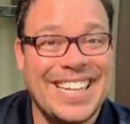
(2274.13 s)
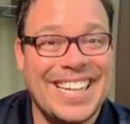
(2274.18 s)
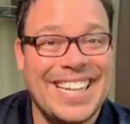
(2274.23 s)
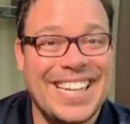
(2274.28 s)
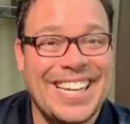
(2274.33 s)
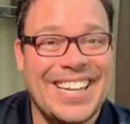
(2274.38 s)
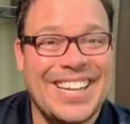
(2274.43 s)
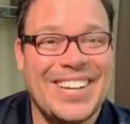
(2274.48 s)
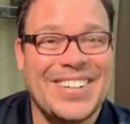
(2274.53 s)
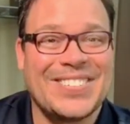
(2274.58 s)

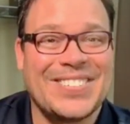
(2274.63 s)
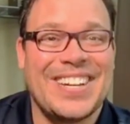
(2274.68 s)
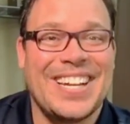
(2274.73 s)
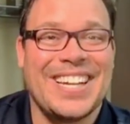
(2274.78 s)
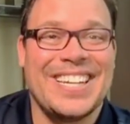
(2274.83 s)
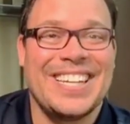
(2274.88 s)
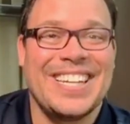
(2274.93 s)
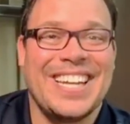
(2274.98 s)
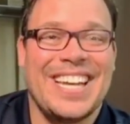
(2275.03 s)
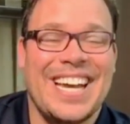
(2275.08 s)
All right.
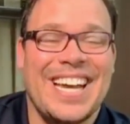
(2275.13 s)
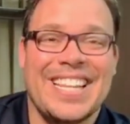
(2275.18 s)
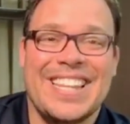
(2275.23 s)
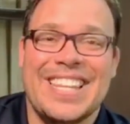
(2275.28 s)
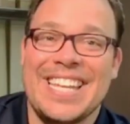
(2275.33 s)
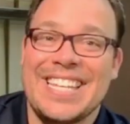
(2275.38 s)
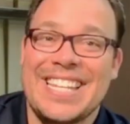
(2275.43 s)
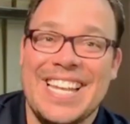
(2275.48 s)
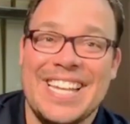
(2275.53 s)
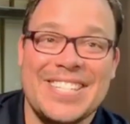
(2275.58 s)
I think
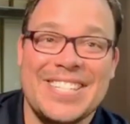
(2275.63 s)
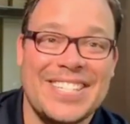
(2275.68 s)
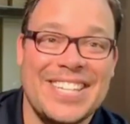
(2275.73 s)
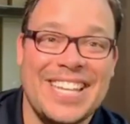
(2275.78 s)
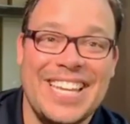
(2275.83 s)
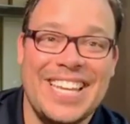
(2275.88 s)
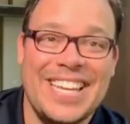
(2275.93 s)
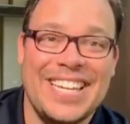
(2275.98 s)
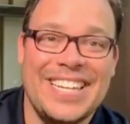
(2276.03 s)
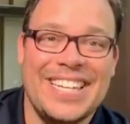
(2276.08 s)
that's
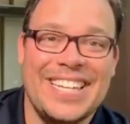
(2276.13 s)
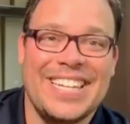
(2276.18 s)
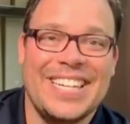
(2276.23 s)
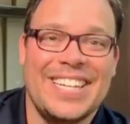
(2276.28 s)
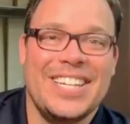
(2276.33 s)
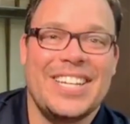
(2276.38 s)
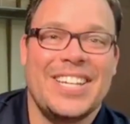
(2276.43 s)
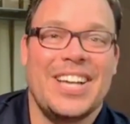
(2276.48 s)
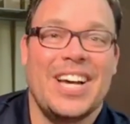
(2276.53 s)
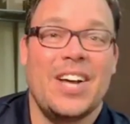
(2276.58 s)
it
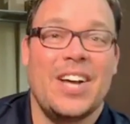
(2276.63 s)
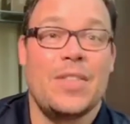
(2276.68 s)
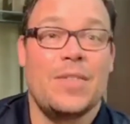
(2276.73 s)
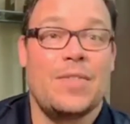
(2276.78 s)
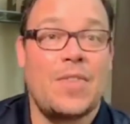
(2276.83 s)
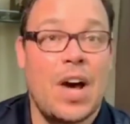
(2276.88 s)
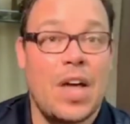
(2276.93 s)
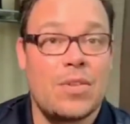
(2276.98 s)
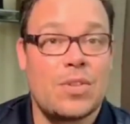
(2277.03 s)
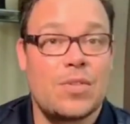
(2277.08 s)
uh,
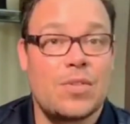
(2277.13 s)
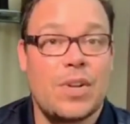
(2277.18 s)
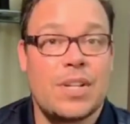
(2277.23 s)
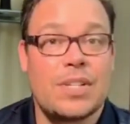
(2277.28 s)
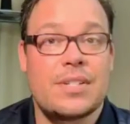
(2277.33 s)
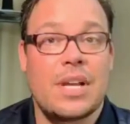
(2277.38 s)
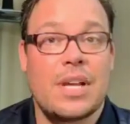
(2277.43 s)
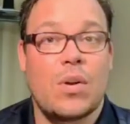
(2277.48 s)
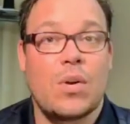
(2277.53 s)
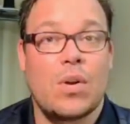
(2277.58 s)

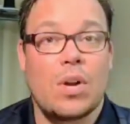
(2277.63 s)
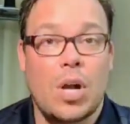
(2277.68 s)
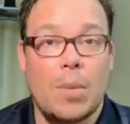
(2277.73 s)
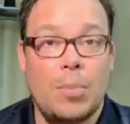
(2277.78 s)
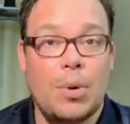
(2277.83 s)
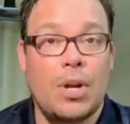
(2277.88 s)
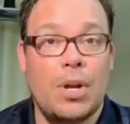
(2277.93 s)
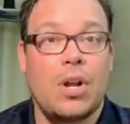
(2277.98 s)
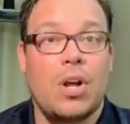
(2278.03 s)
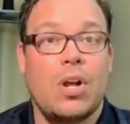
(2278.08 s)
thefathersfriends.org. I'll put it
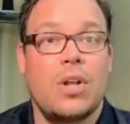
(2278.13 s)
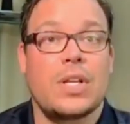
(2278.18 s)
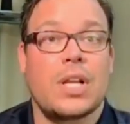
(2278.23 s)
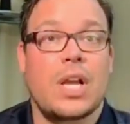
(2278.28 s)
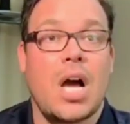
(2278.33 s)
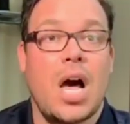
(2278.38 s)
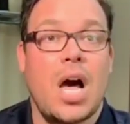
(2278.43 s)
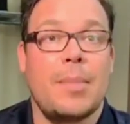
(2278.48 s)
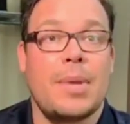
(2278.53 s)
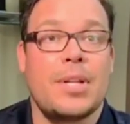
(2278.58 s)
all in the
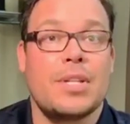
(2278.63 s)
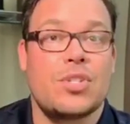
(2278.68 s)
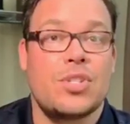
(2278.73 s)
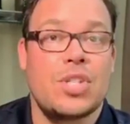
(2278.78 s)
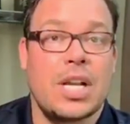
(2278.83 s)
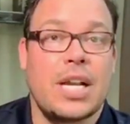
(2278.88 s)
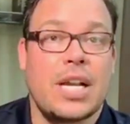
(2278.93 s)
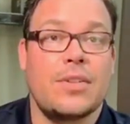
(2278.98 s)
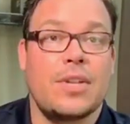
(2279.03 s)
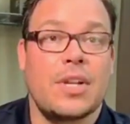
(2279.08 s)
comments. Check
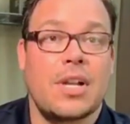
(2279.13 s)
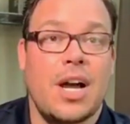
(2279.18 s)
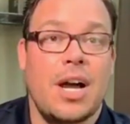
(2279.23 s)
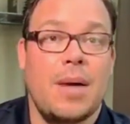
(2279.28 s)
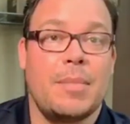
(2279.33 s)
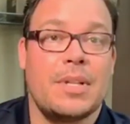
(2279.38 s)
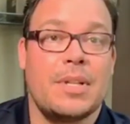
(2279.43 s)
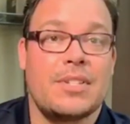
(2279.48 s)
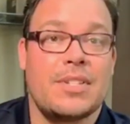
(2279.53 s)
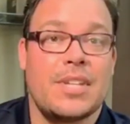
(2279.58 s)
out the
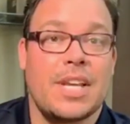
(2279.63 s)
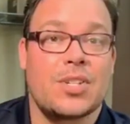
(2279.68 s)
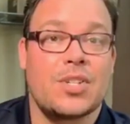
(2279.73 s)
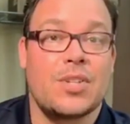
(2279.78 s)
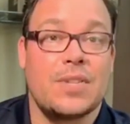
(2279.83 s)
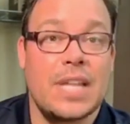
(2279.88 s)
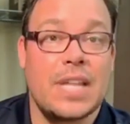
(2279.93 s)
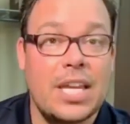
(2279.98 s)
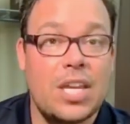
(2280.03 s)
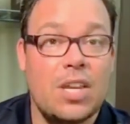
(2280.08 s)
comments section.
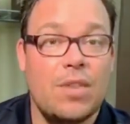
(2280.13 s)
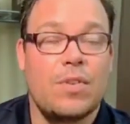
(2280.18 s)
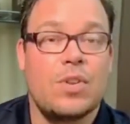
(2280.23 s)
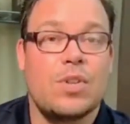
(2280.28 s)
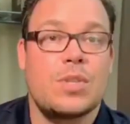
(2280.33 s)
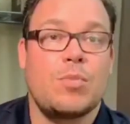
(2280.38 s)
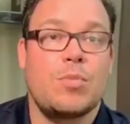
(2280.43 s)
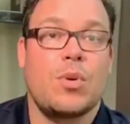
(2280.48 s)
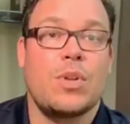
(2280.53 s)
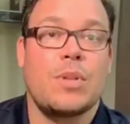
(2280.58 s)
Thank you for your
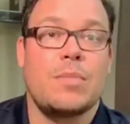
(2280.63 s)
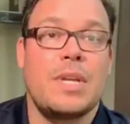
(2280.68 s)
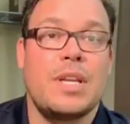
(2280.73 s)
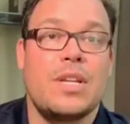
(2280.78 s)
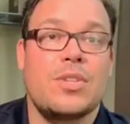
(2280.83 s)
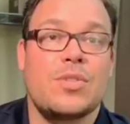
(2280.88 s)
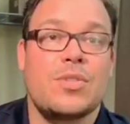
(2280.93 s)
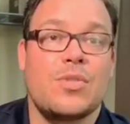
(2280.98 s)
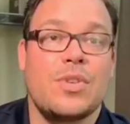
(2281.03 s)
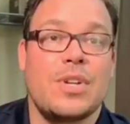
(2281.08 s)
support of the
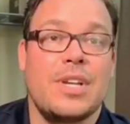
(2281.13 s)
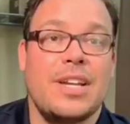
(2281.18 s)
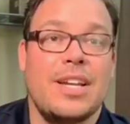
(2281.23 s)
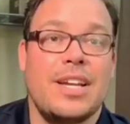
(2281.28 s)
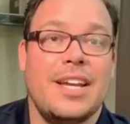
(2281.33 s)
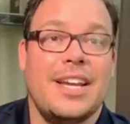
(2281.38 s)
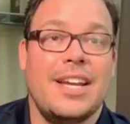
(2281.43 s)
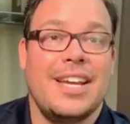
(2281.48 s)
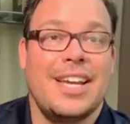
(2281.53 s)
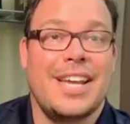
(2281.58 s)
ministry.
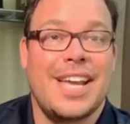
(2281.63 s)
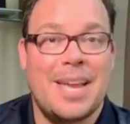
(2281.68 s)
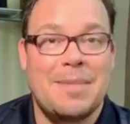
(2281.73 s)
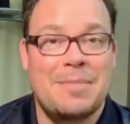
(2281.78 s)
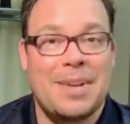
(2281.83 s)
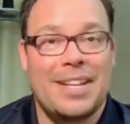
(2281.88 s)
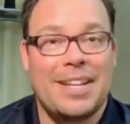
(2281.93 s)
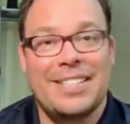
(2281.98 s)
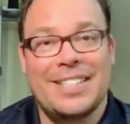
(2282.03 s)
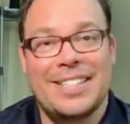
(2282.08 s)
Amen.
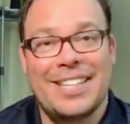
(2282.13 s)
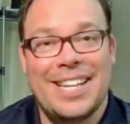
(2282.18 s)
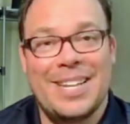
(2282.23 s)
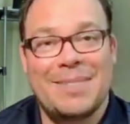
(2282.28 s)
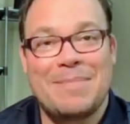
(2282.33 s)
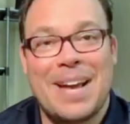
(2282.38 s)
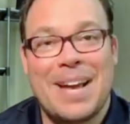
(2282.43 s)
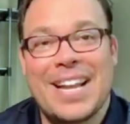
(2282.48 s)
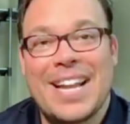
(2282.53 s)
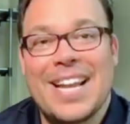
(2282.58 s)
Bye,
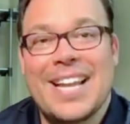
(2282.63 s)
guys.